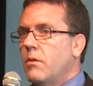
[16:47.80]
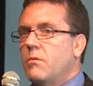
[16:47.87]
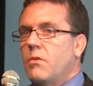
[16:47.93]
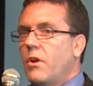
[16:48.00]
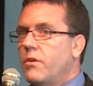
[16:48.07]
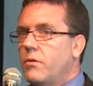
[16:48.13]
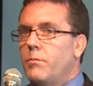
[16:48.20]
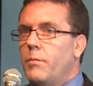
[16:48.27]

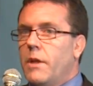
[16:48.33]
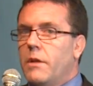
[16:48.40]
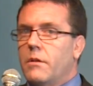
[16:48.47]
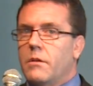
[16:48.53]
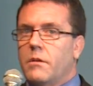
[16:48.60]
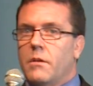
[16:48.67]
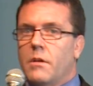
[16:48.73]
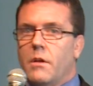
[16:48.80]
lots of
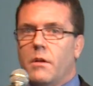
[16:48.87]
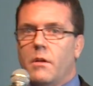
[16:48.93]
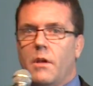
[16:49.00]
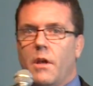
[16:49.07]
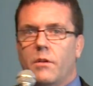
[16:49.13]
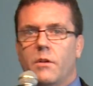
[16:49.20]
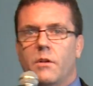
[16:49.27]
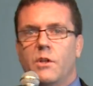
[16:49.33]
mental
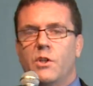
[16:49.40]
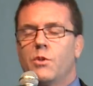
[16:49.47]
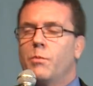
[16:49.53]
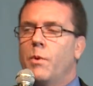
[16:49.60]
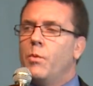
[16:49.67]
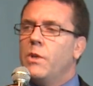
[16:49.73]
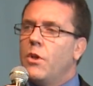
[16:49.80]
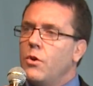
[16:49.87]
health conditions,
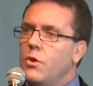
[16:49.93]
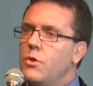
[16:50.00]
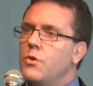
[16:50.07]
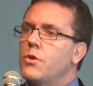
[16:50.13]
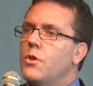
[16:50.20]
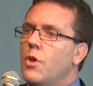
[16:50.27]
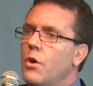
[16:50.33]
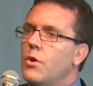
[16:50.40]
but we don't
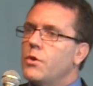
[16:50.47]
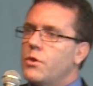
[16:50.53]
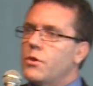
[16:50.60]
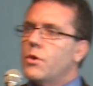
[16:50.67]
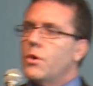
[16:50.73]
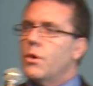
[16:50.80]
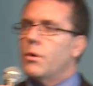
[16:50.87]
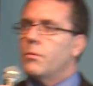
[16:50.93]
use those
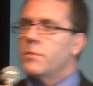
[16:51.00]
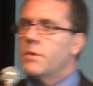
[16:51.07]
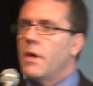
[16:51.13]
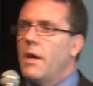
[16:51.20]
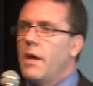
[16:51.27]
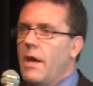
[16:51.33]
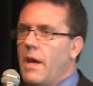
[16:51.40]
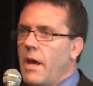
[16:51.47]
terms
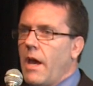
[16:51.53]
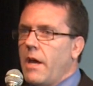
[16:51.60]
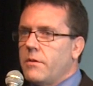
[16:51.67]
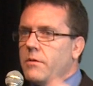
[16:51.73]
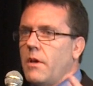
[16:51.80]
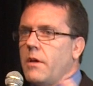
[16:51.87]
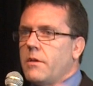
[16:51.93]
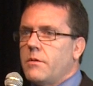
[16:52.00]

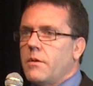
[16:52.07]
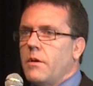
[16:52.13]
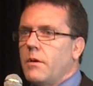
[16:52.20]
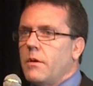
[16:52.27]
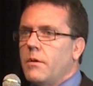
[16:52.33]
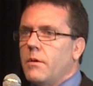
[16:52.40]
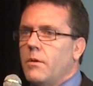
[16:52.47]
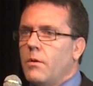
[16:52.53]
as
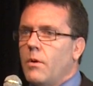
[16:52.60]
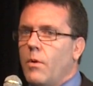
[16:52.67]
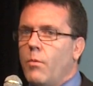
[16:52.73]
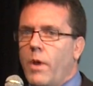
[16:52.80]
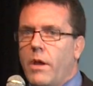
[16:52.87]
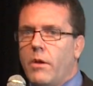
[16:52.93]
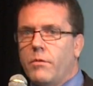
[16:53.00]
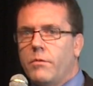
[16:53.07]
a
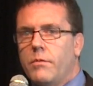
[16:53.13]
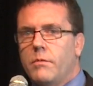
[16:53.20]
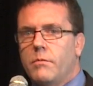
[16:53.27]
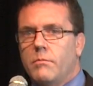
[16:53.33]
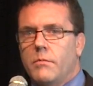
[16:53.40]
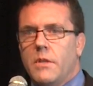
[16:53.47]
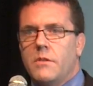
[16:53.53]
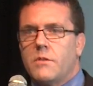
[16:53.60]
way of
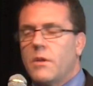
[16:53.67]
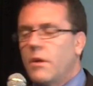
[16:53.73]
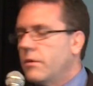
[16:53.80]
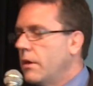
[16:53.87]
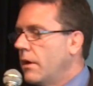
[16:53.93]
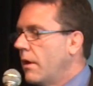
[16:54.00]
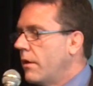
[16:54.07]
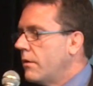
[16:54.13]

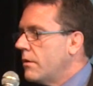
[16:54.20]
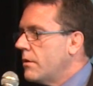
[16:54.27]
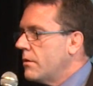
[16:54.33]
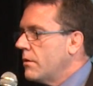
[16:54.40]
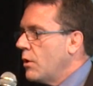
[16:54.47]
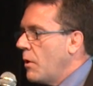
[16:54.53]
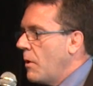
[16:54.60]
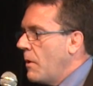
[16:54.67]
insulting others.